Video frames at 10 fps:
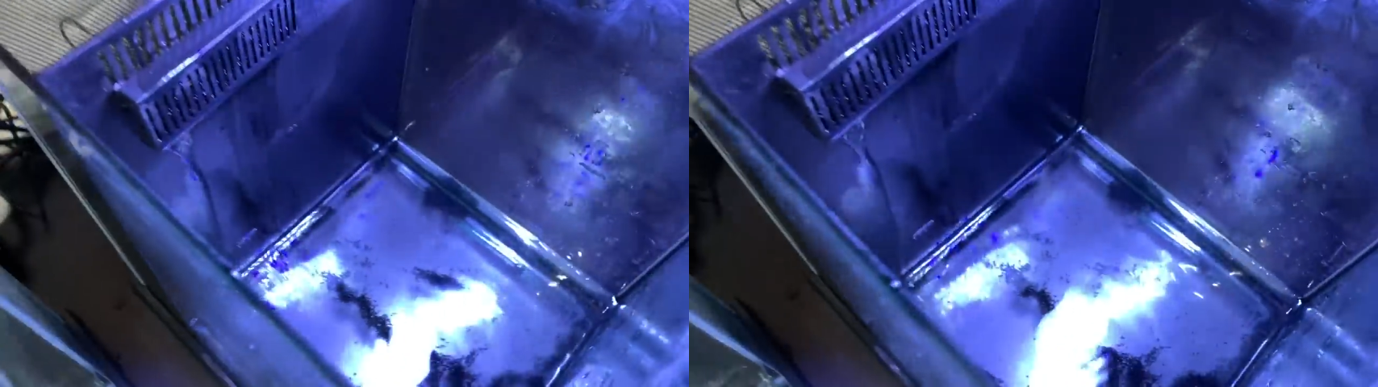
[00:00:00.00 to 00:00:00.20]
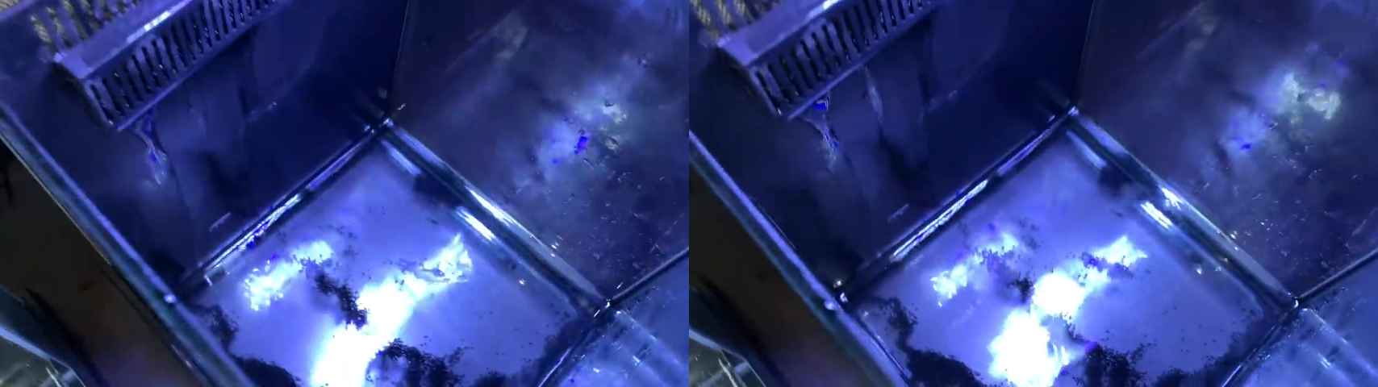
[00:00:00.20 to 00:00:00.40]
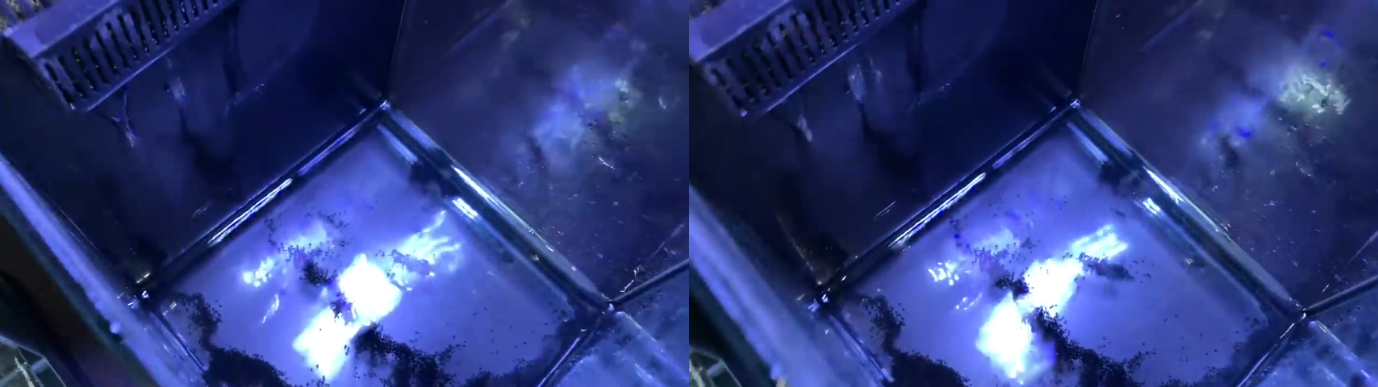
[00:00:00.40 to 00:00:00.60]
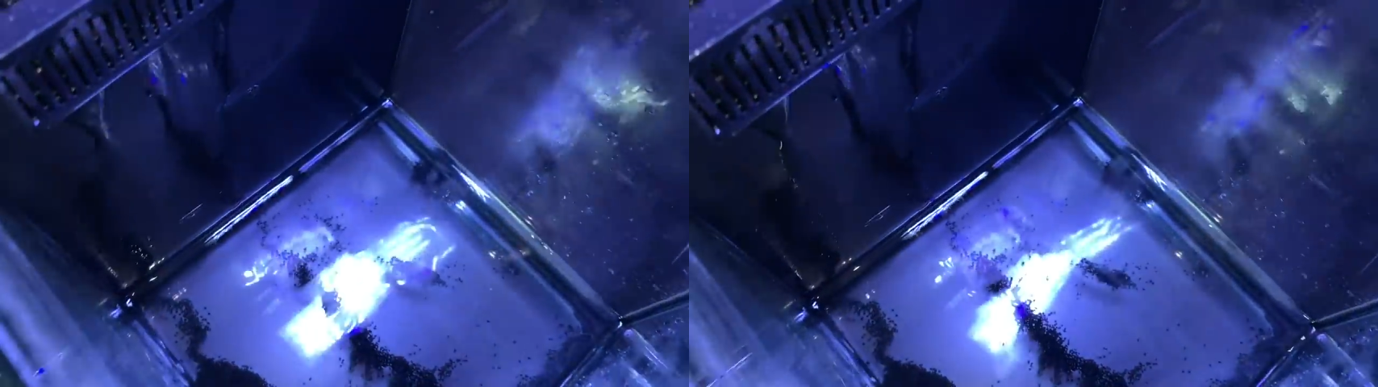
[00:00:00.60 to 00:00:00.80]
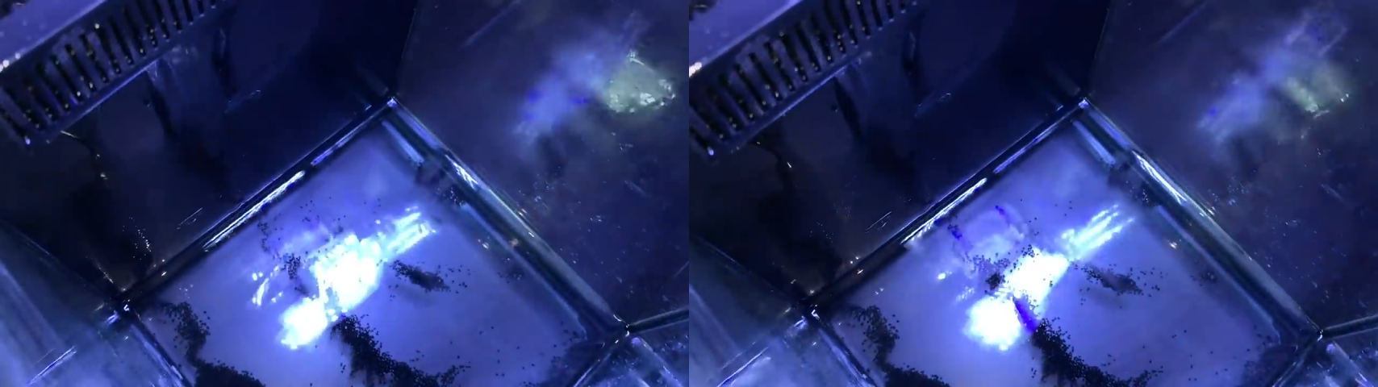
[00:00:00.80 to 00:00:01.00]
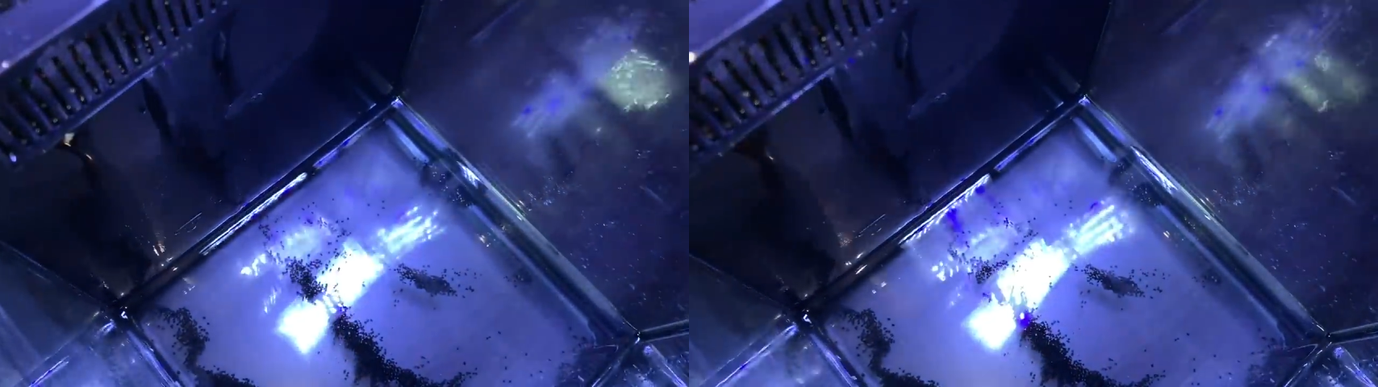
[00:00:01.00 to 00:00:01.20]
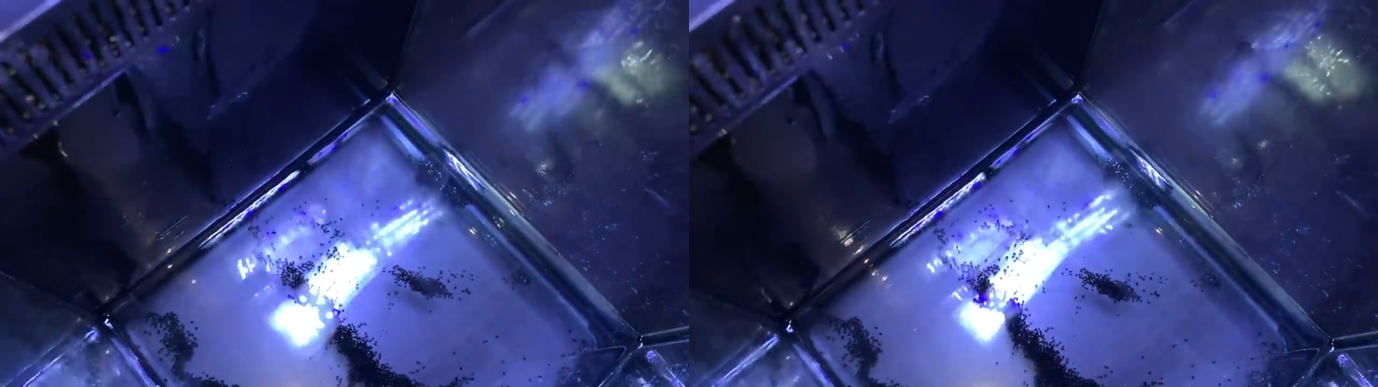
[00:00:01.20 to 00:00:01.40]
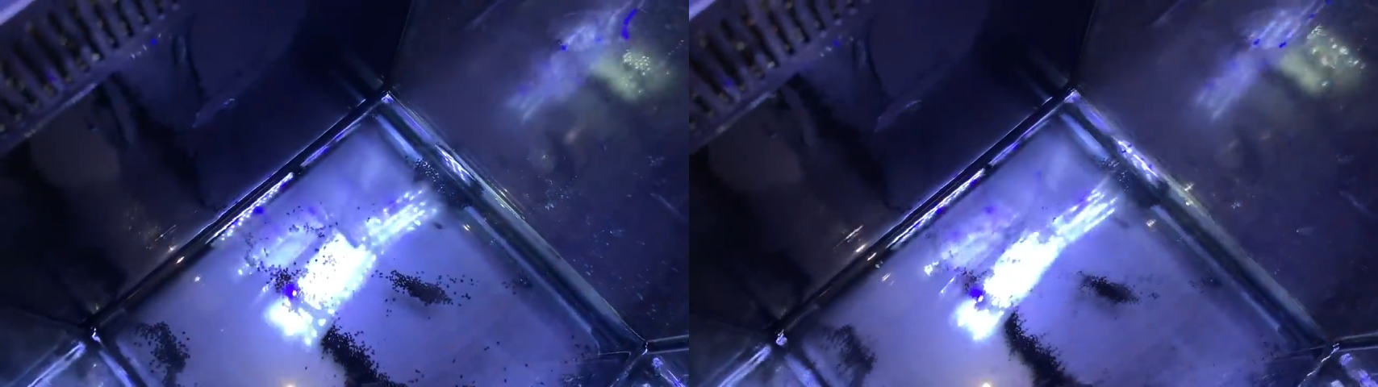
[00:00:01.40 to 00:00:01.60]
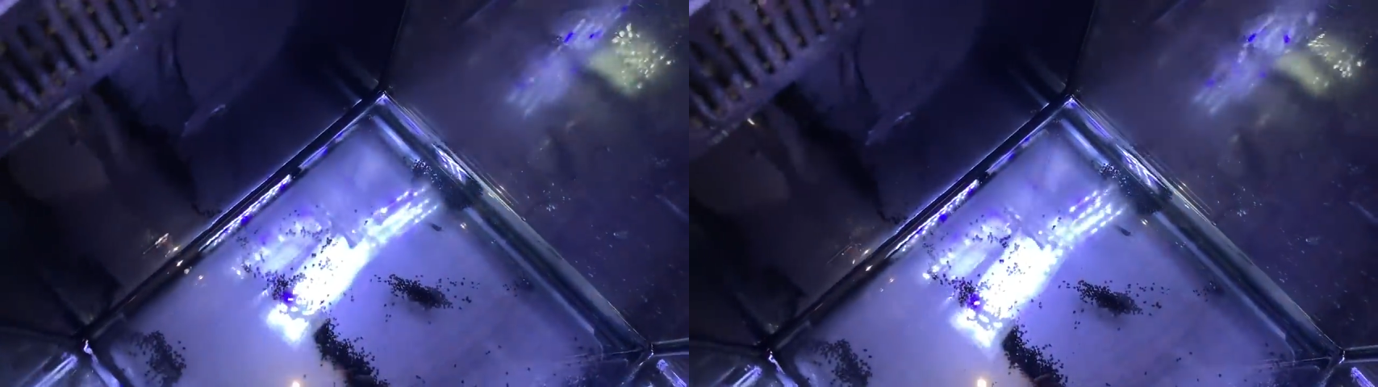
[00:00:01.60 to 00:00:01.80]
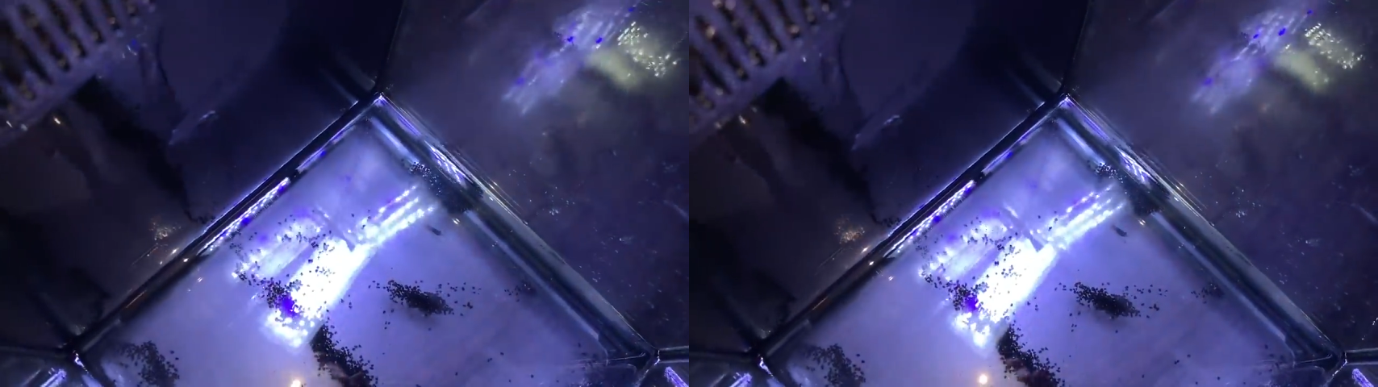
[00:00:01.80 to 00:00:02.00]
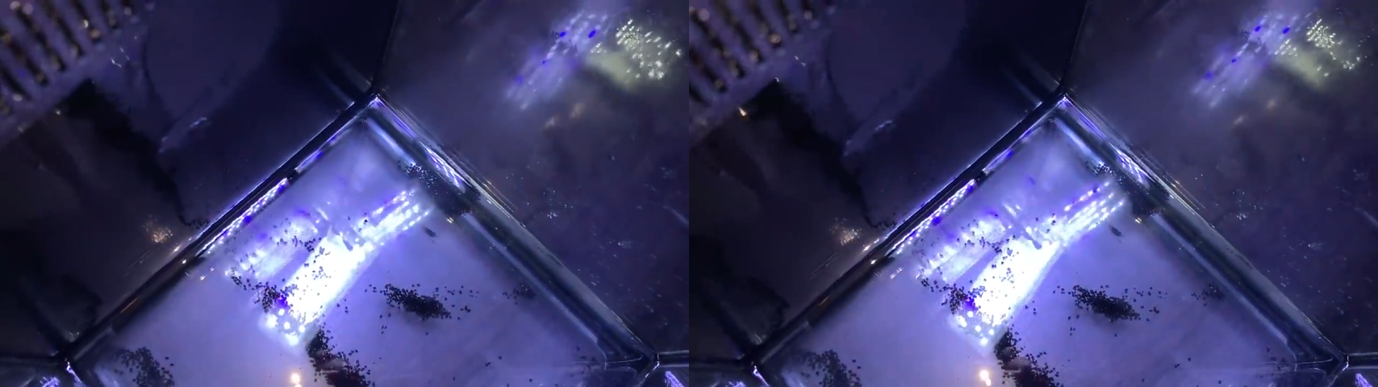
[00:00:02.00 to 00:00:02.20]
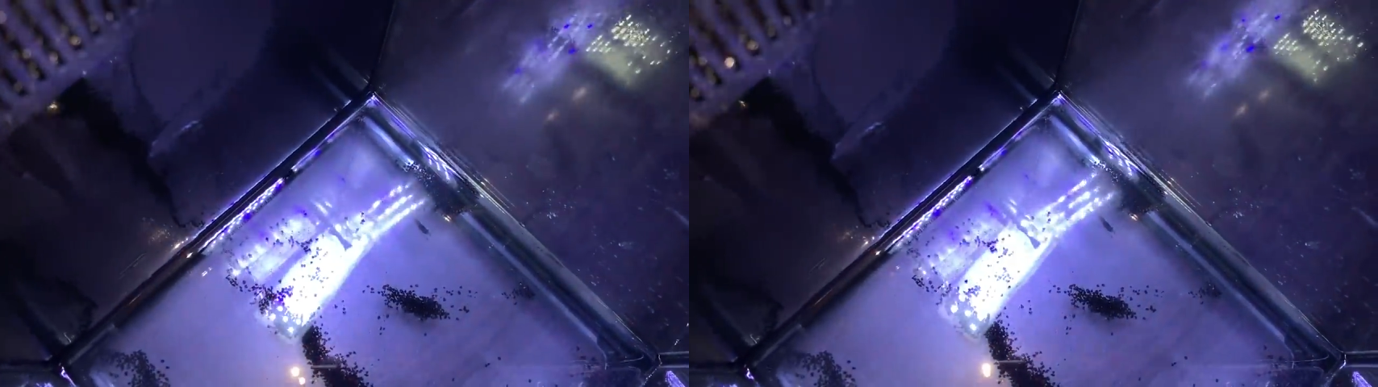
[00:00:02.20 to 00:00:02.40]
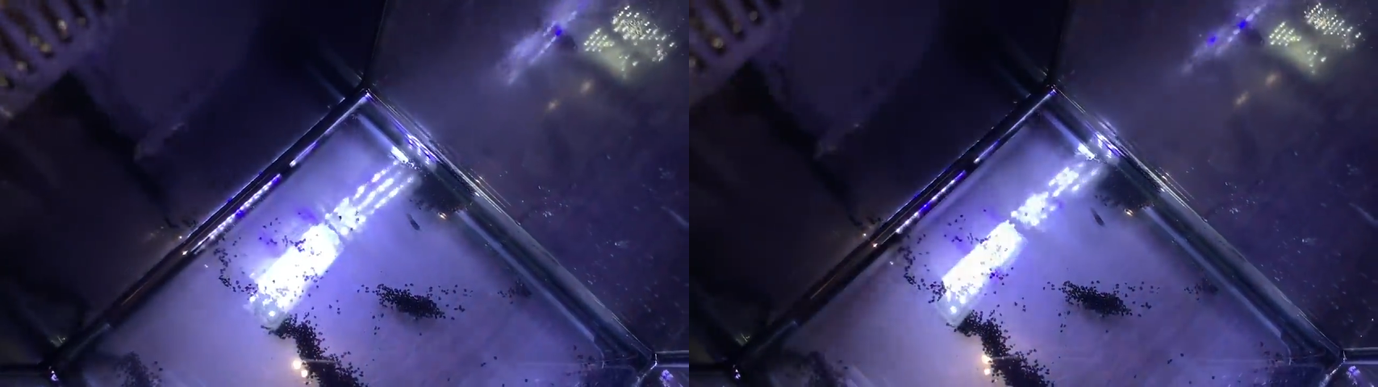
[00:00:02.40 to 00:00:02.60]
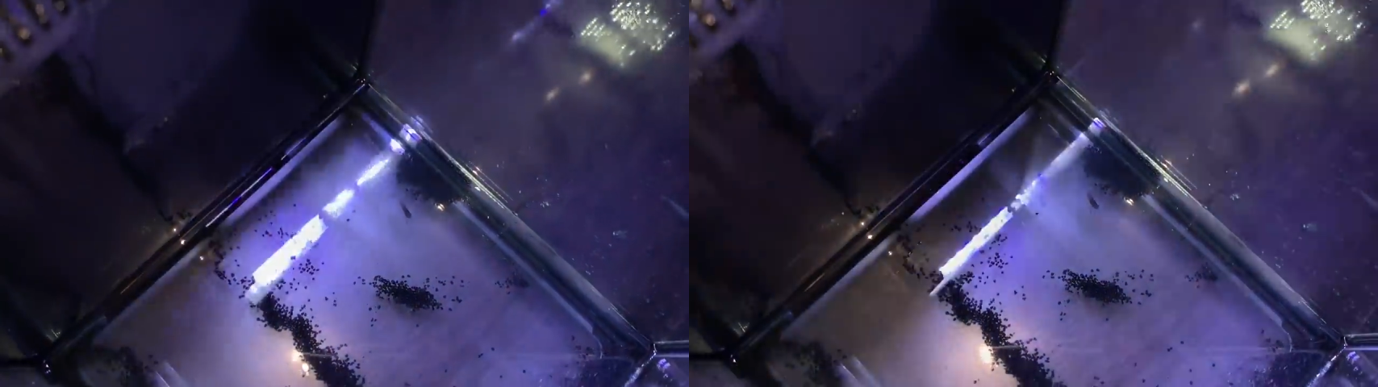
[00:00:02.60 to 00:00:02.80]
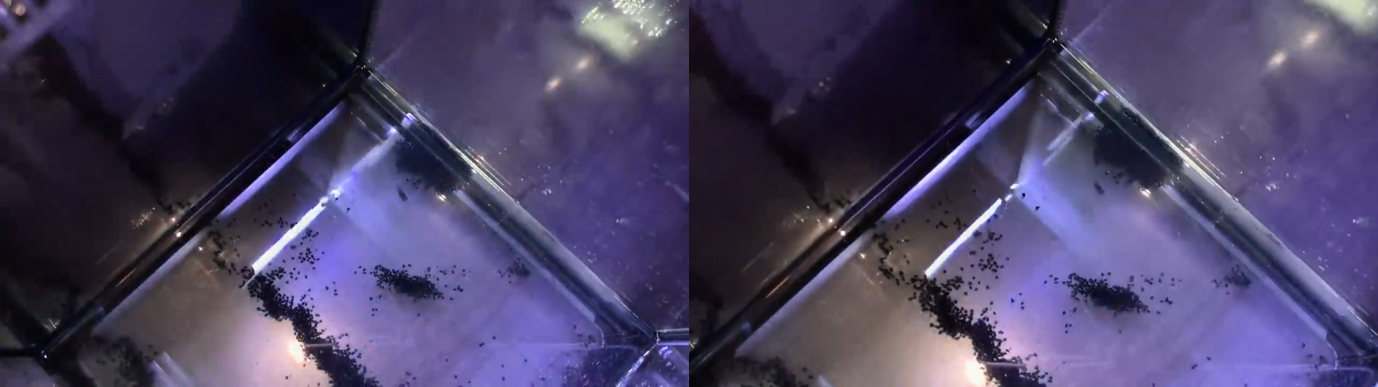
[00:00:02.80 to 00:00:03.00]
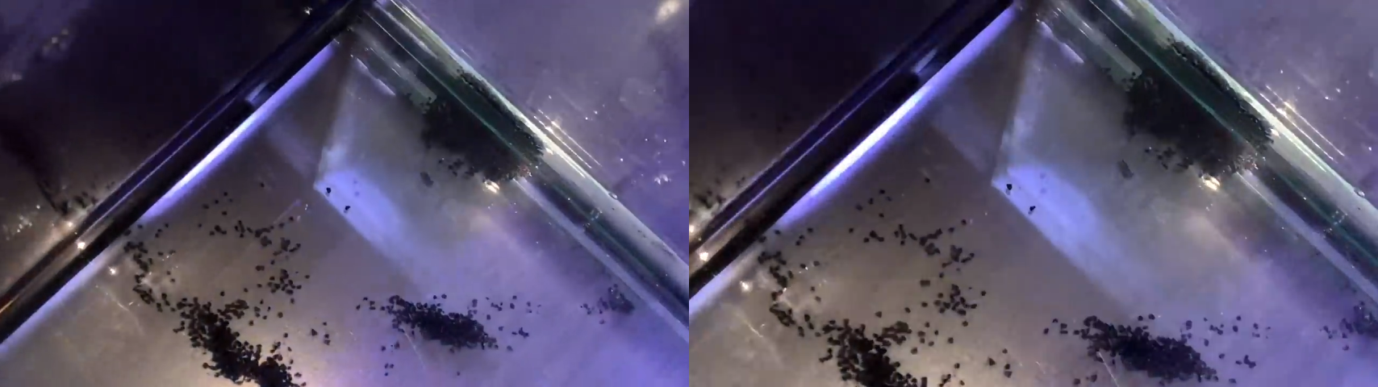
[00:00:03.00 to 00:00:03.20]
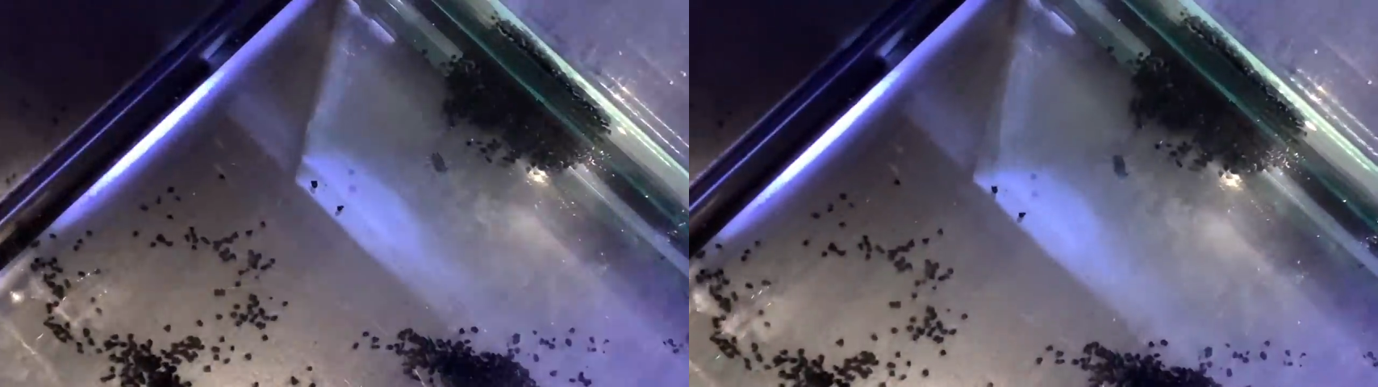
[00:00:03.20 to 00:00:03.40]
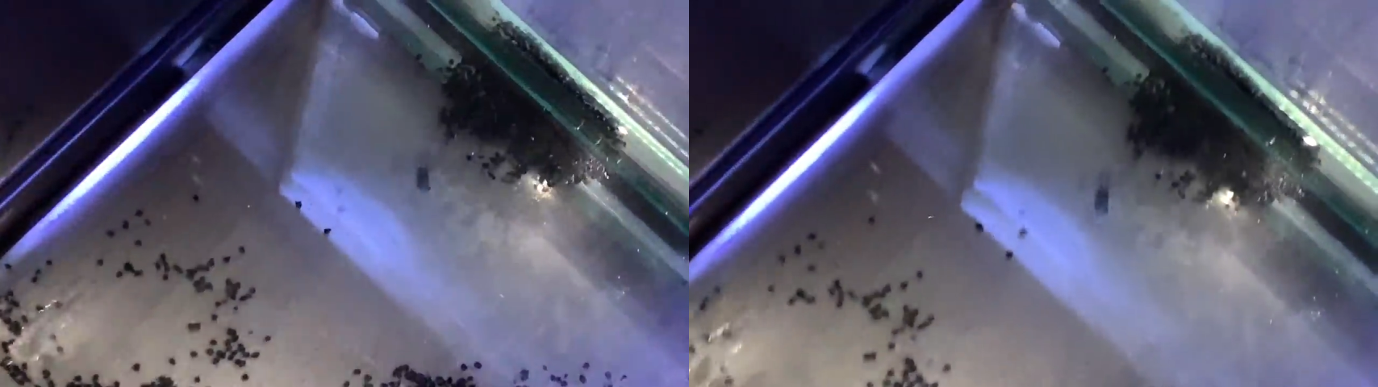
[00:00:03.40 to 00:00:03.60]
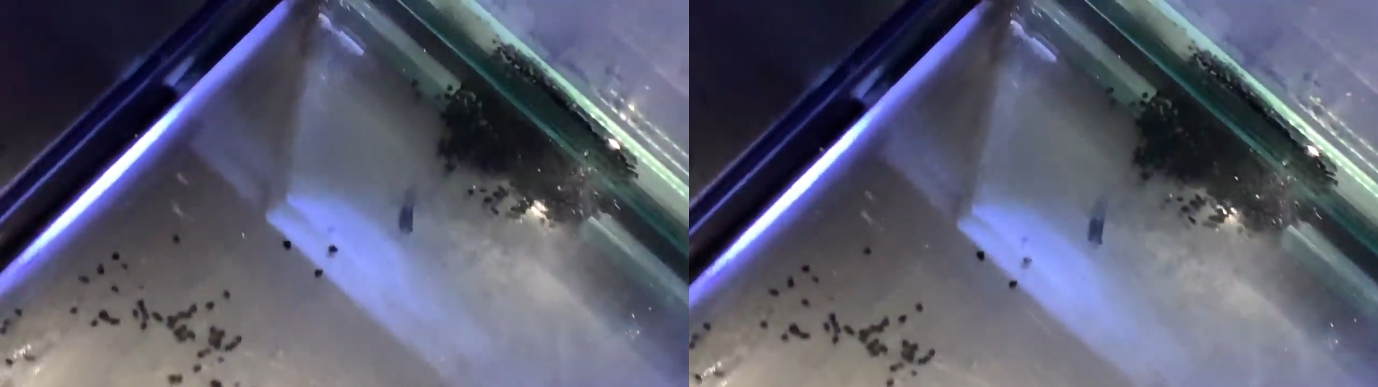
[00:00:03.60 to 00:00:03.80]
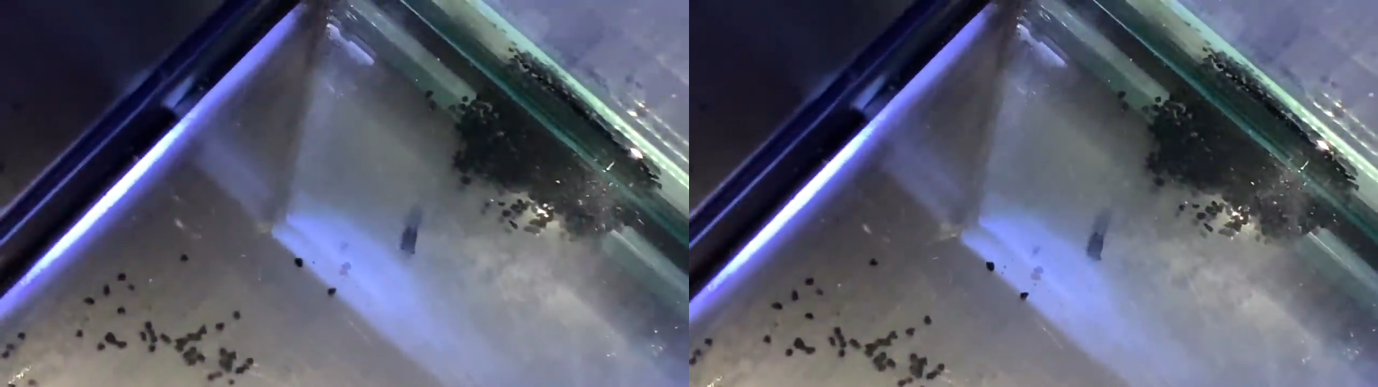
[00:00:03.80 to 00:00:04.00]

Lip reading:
[unreadable: no face in view]